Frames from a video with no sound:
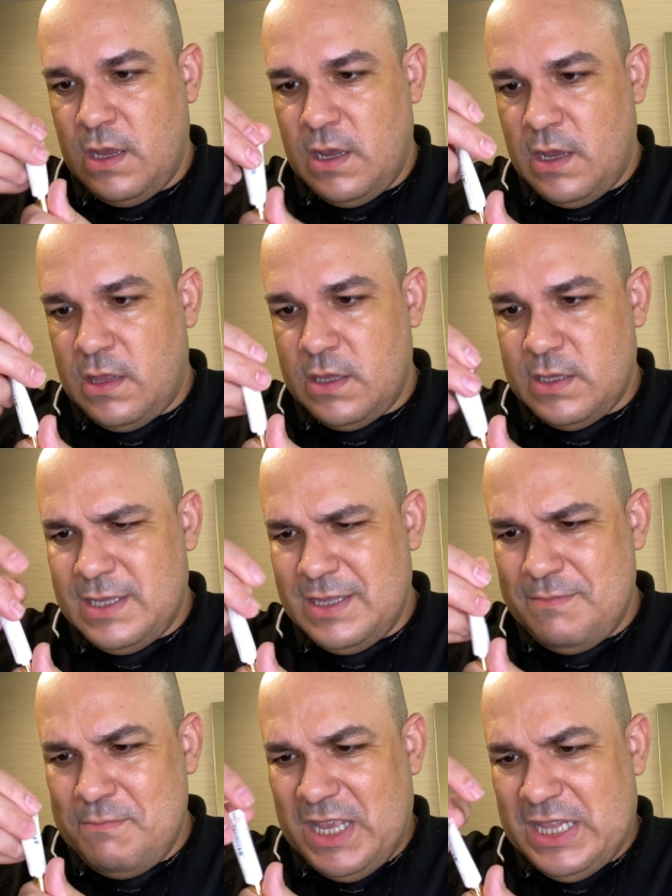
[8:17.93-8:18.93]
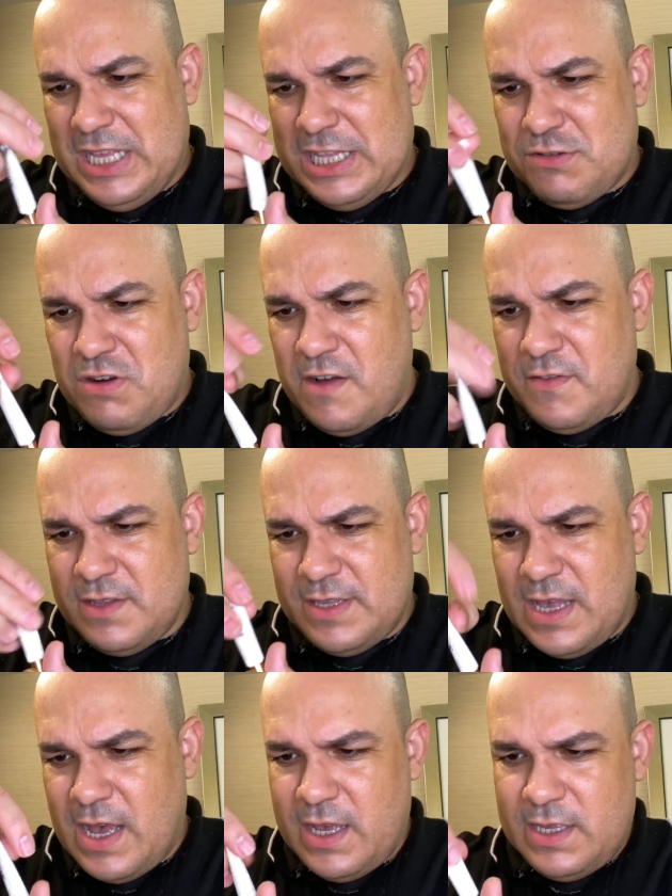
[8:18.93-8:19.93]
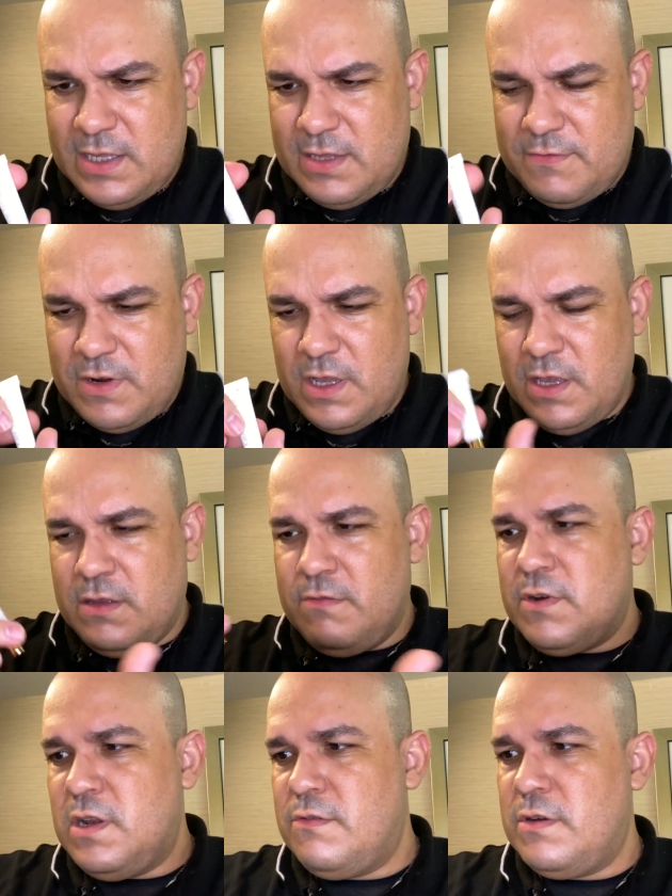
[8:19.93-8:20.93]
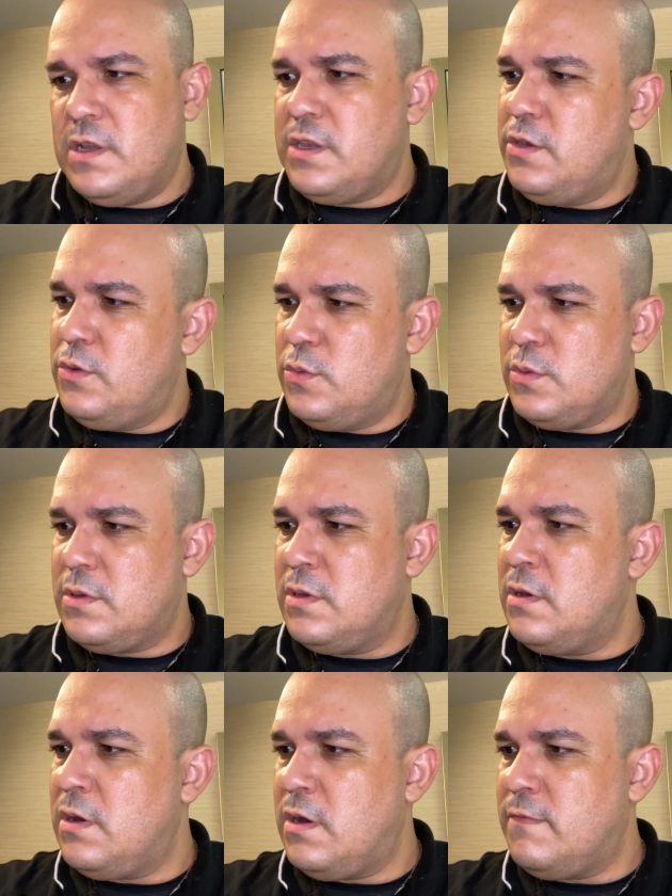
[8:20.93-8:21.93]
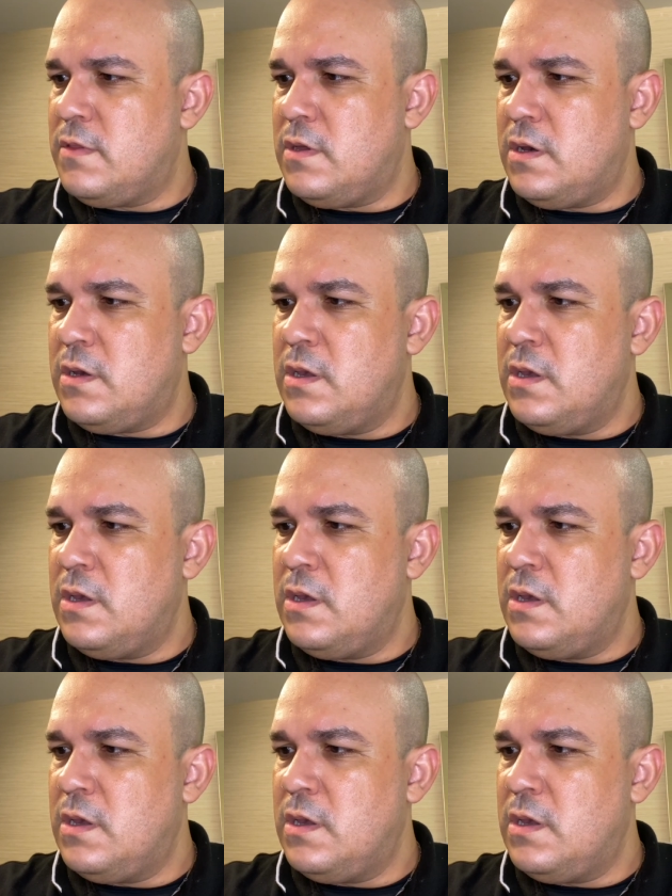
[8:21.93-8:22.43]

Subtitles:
And this is mini travel size, really cute, of the